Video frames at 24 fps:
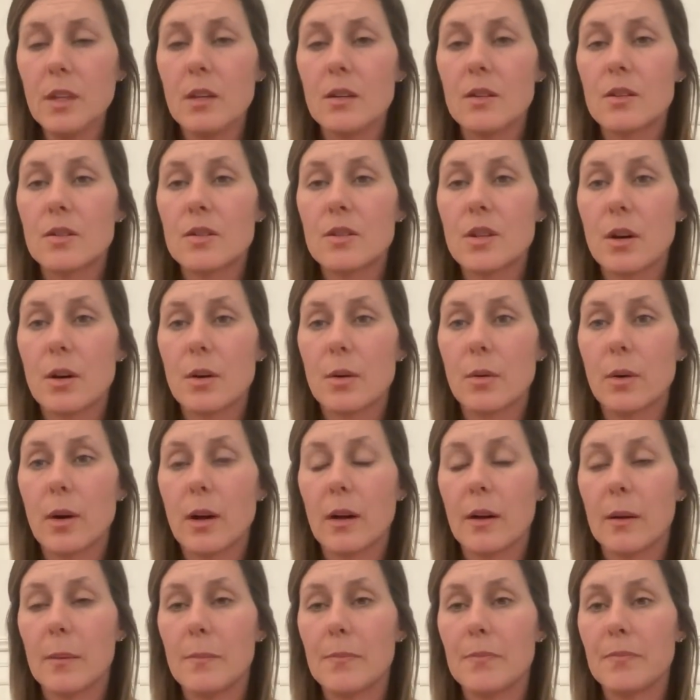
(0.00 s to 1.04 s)
So
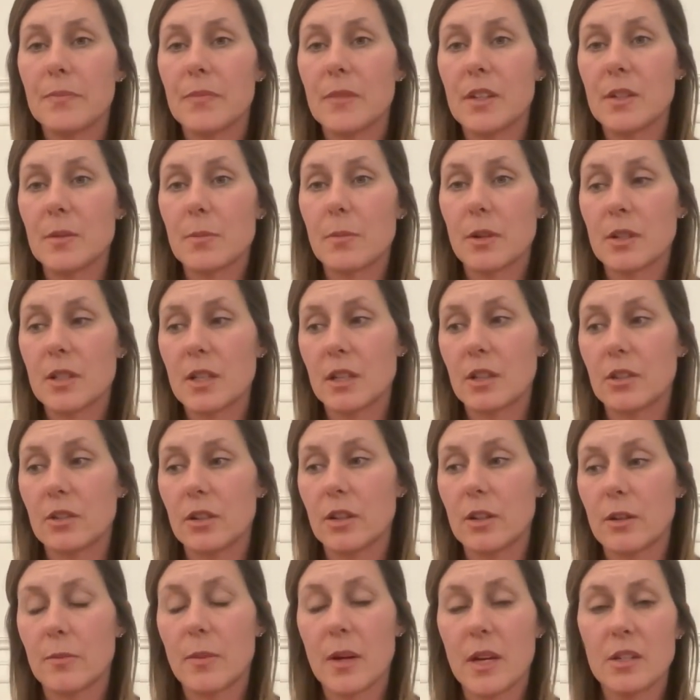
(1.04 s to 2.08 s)
this
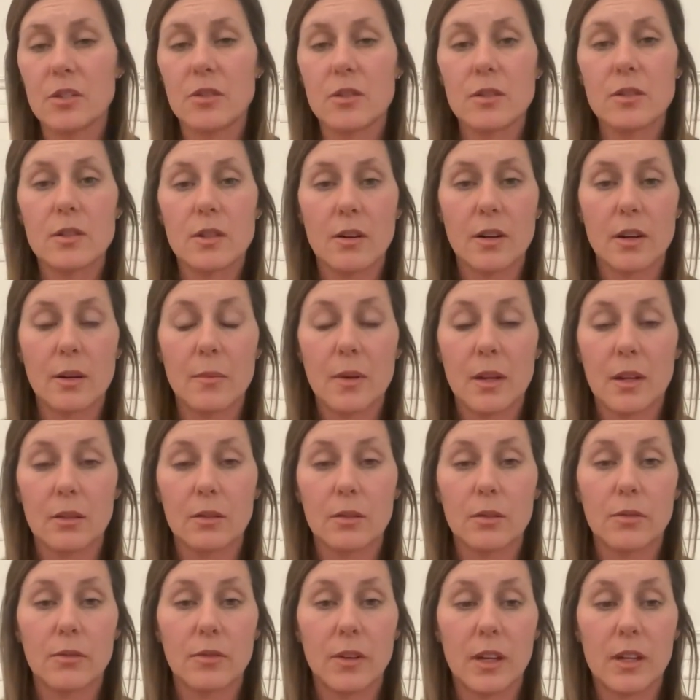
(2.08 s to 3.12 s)
particular patient's already been
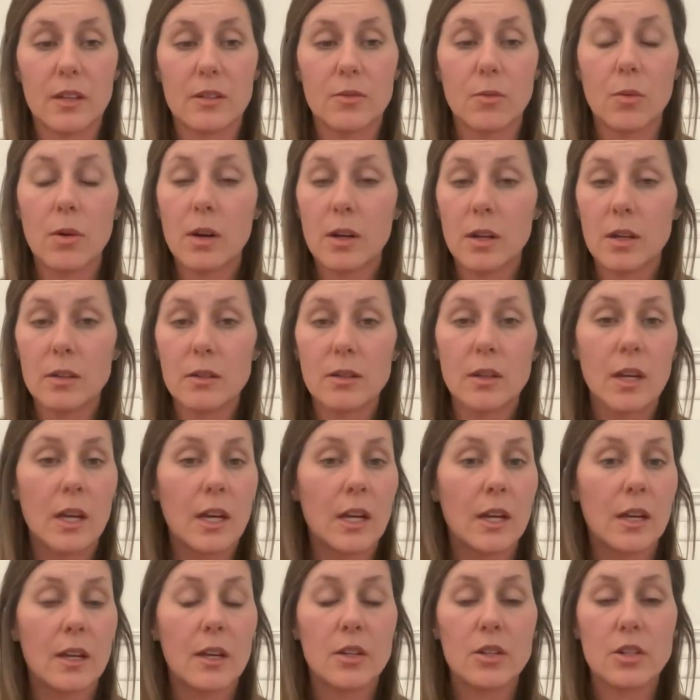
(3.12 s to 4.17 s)
through phase 1.
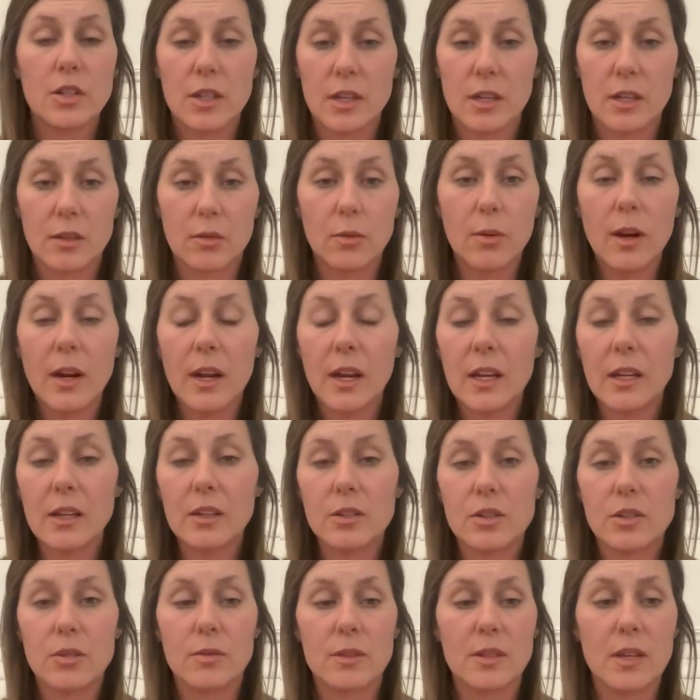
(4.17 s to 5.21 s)
She did great.
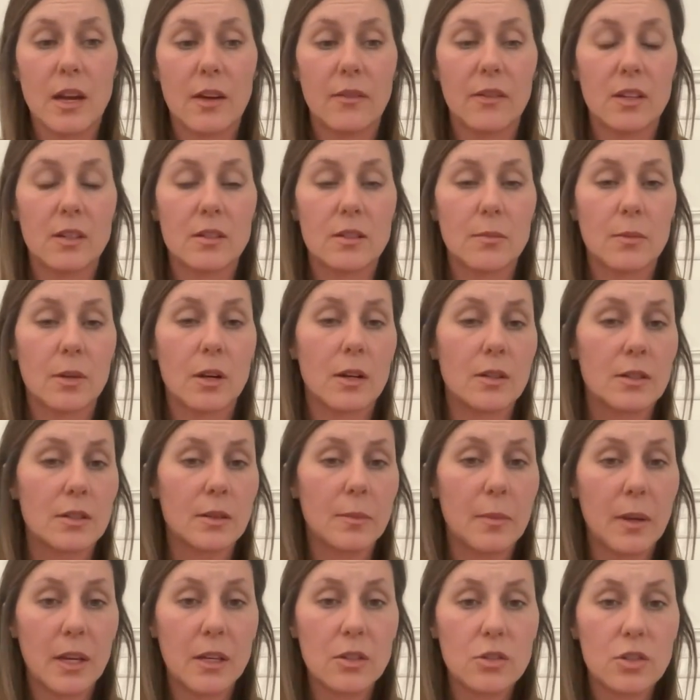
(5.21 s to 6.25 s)
She was having some
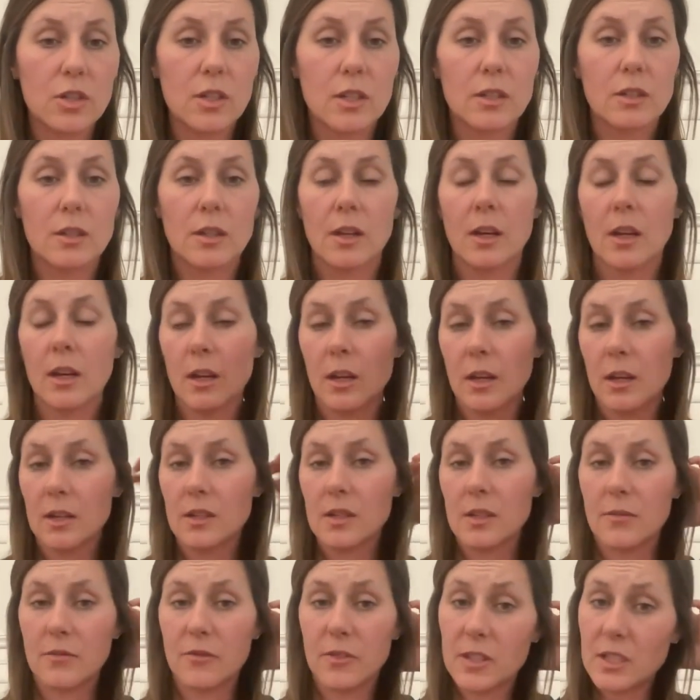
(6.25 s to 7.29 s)
constipation,
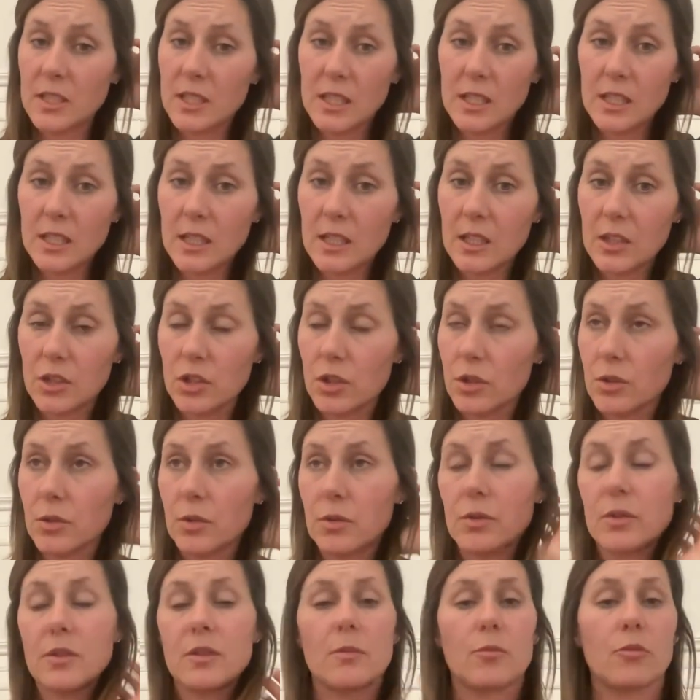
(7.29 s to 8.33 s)
some fatigue
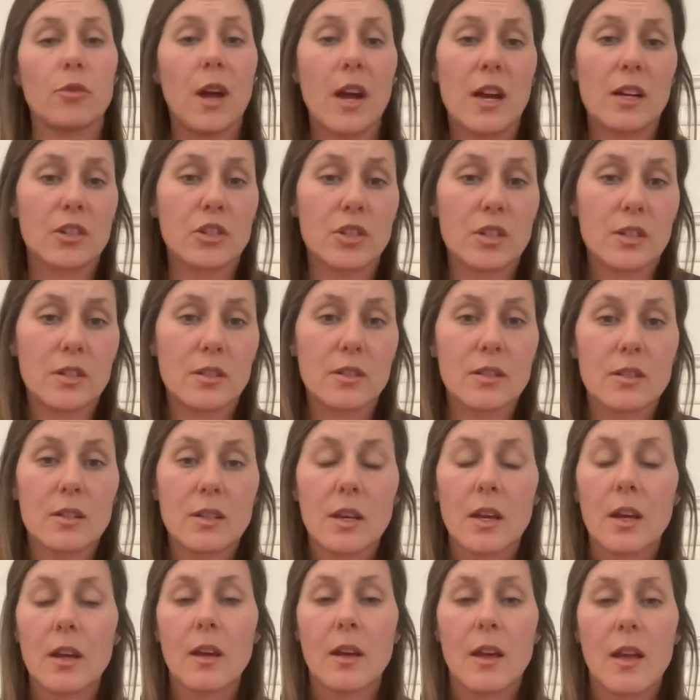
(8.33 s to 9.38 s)
issues, some rashes.
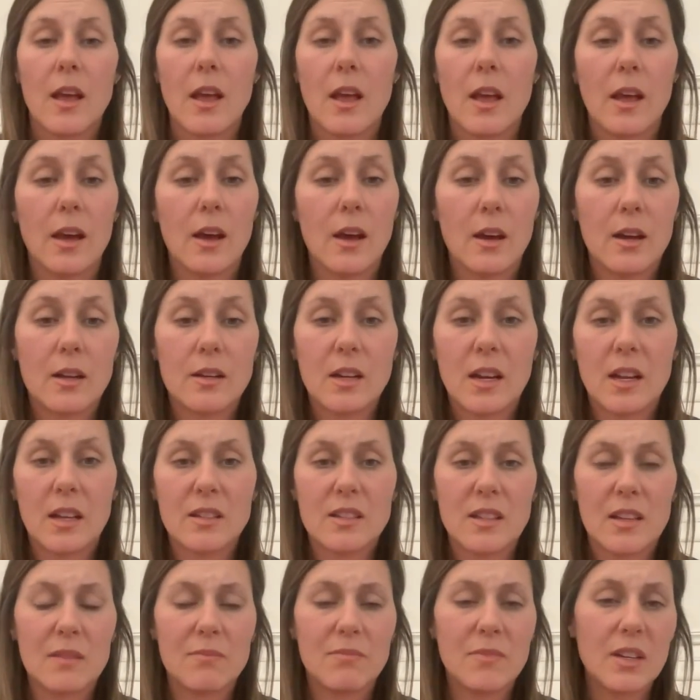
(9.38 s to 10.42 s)
And I
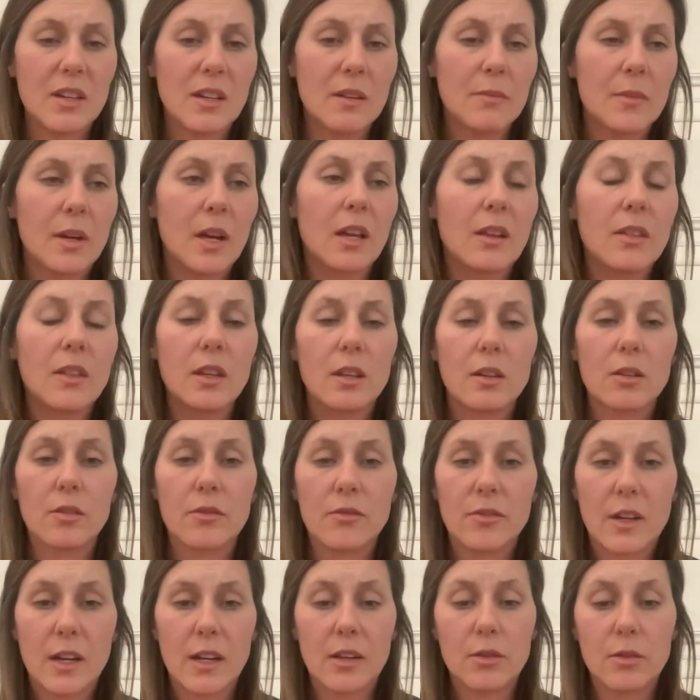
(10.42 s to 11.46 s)
said, I think you'll
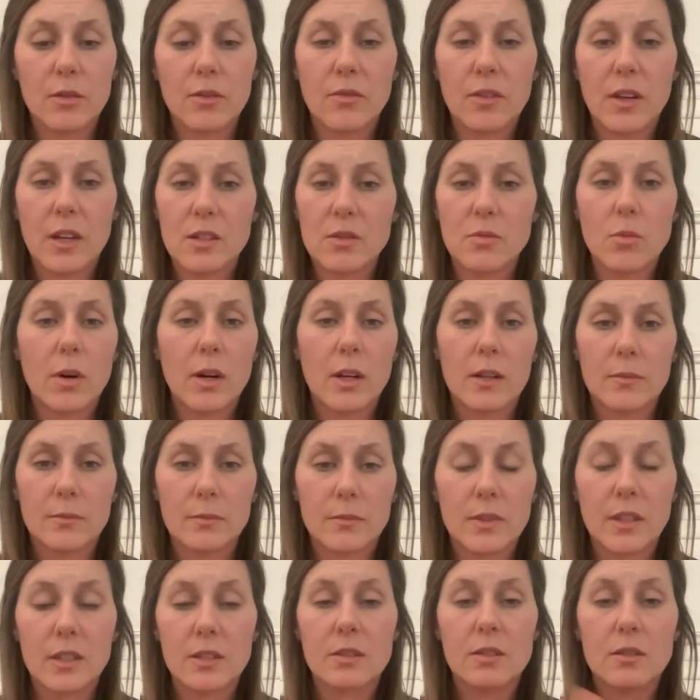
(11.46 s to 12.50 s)
fly through phase 1.
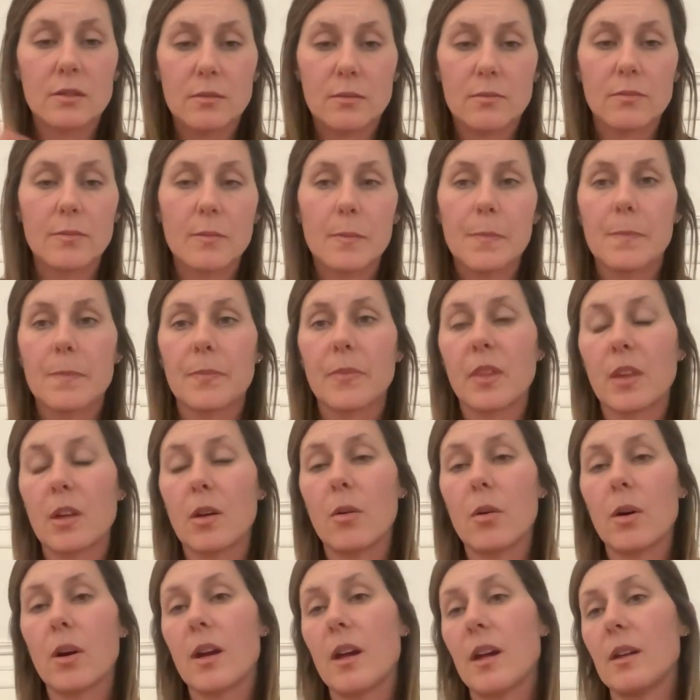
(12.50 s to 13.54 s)
Let's
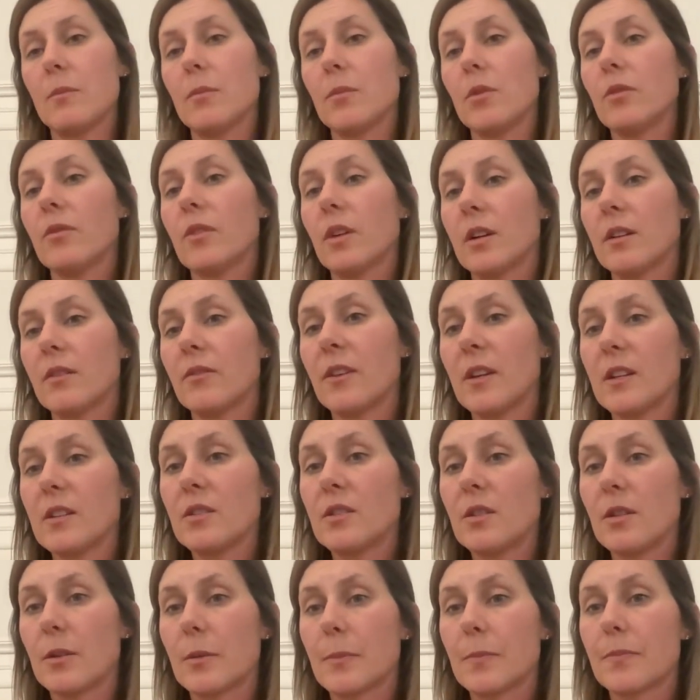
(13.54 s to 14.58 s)
go ahead and move on to phase
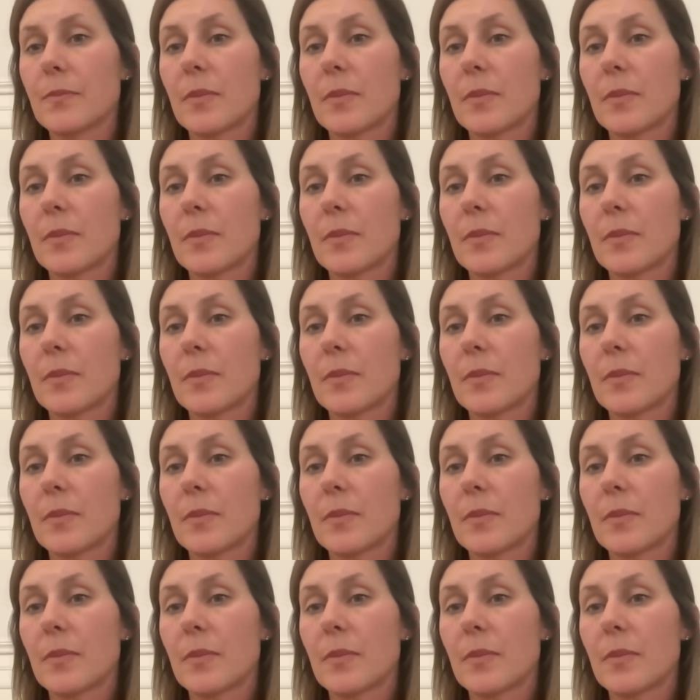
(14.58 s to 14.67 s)
2.